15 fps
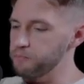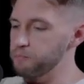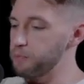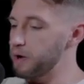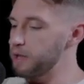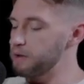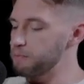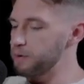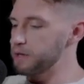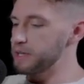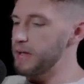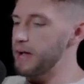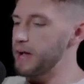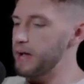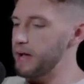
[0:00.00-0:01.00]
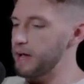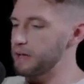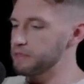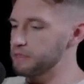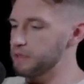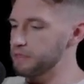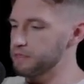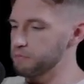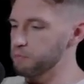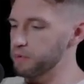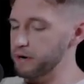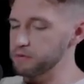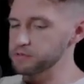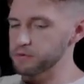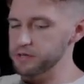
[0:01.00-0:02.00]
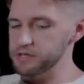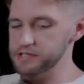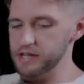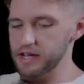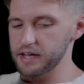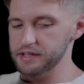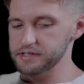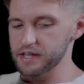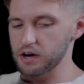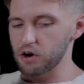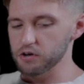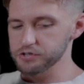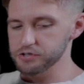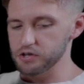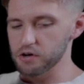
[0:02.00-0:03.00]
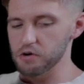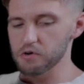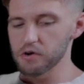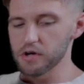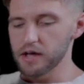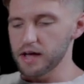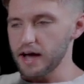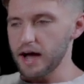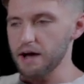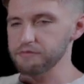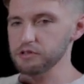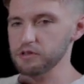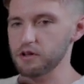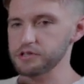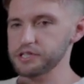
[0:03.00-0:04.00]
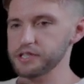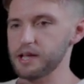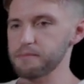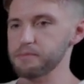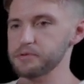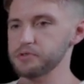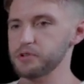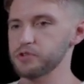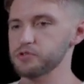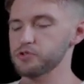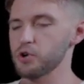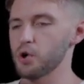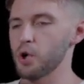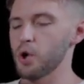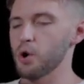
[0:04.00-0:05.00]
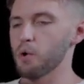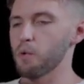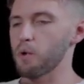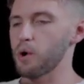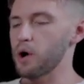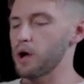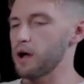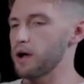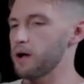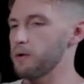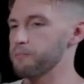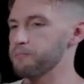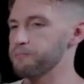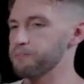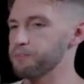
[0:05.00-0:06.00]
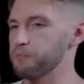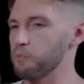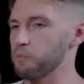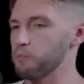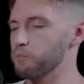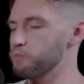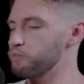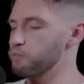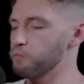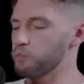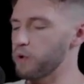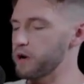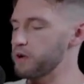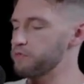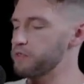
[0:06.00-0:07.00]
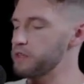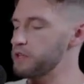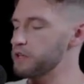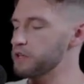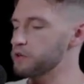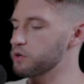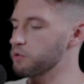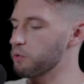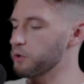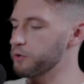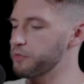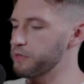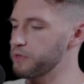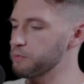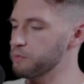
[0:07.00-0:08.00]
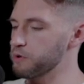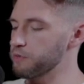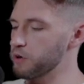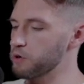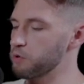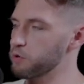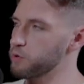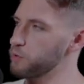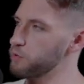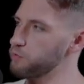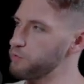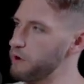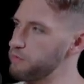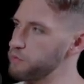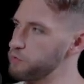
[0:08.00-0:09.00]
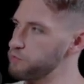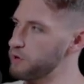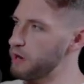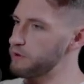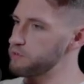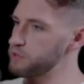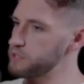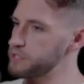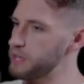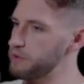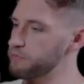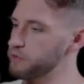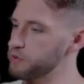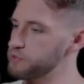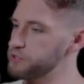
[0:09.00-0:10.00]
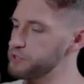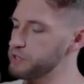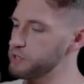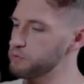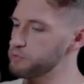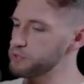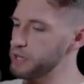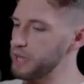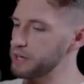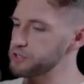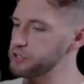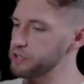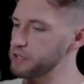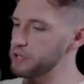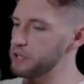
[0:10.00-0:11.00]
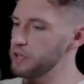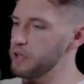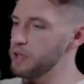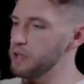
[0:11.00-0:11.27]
But yeah, what I was going to say is that also after launching that business, one of our core revenue drivers that first year was actually